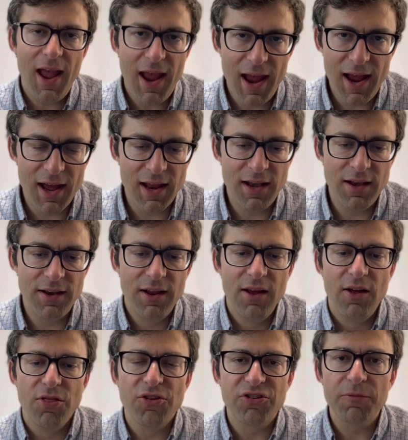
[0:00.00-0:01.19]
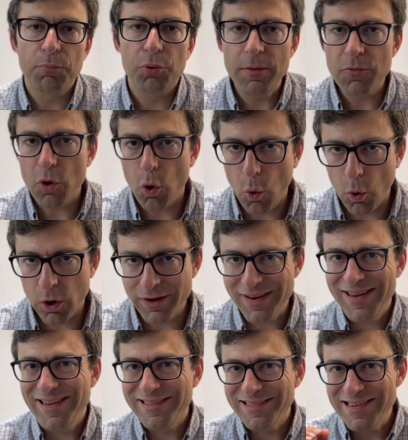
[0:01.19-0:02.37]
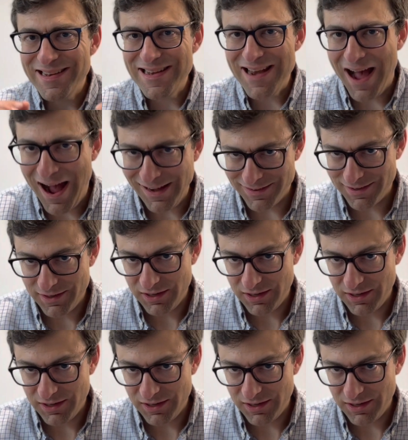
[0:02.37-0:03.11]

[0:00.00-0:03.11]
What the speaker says: and the Supreme Court is not